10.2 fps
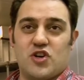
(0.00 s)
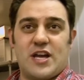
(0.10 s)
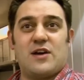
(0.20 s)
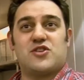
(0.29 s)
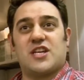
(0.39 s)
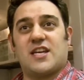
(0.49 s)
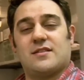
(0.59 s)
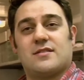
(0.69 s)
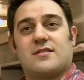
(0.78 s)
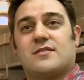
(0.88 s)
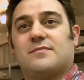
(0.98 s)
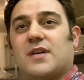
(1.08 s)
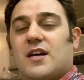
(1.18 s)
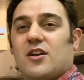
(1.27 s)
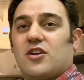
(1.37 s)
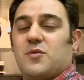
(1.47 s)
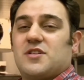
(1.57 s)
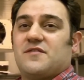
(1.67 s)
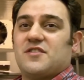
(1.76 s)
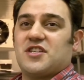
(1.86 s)
knock out genes, look
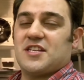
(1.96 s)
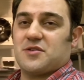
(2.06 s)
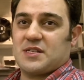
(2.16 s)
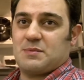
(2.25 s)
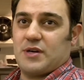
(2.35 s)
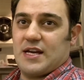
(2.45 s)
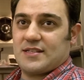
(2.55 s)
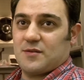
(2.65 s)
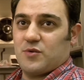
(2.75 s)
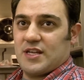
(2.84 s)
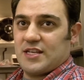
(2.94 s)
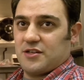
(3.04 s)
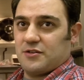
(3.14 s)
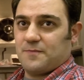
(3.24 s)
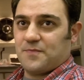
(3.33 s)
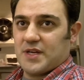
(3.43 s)
where different genes are expressed and what they do.